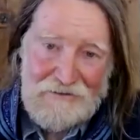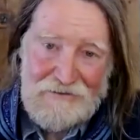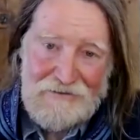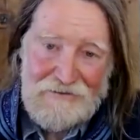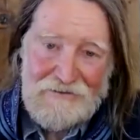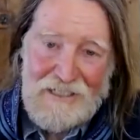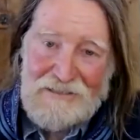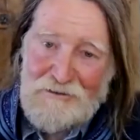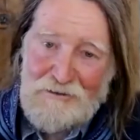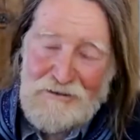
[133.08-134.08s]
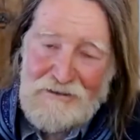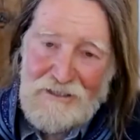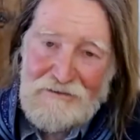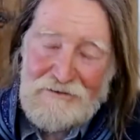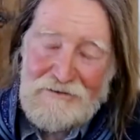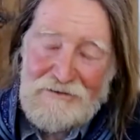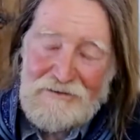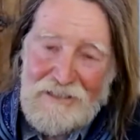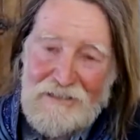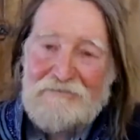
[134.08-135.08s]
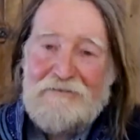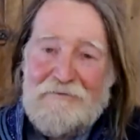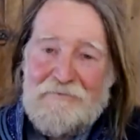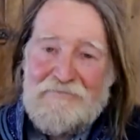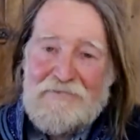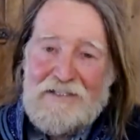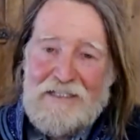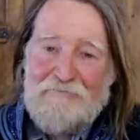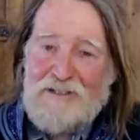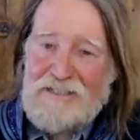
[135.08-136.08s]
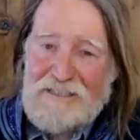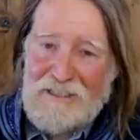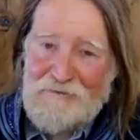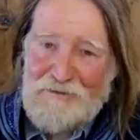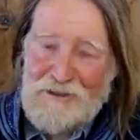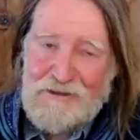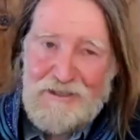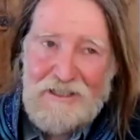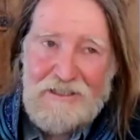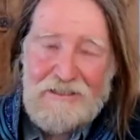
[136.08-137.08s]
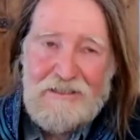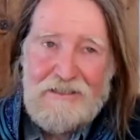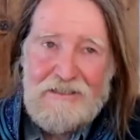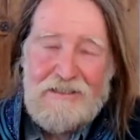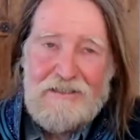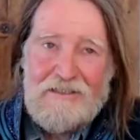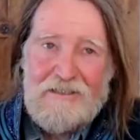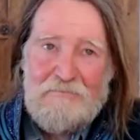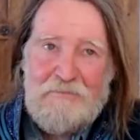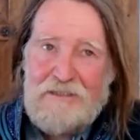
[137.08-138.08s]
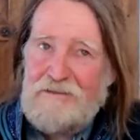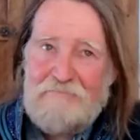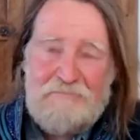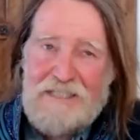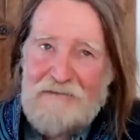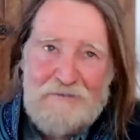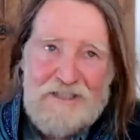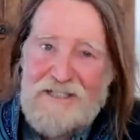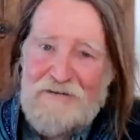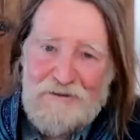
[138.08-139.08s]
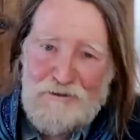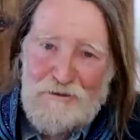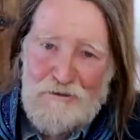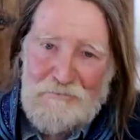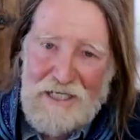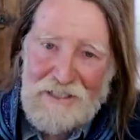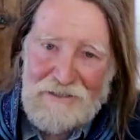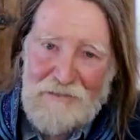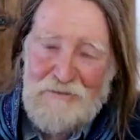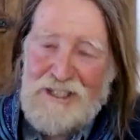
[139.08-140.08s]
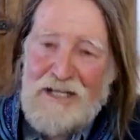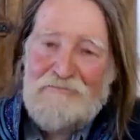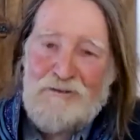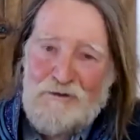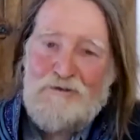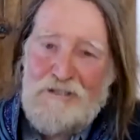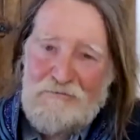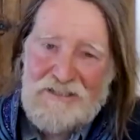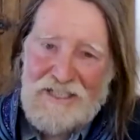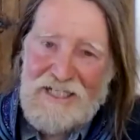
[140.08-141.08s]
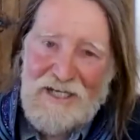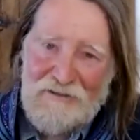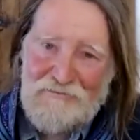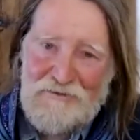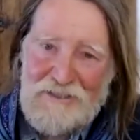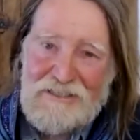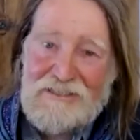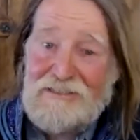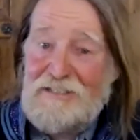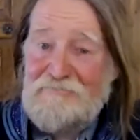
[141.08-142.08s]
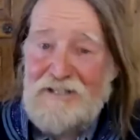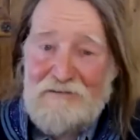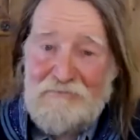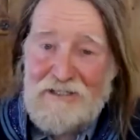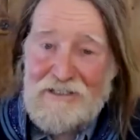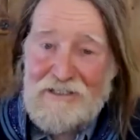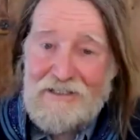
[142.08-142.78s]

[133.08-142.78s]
That's how you could tell. Now, if you're listening carefully, you could say, but that was never true, man. It was never true there was enough to live that way.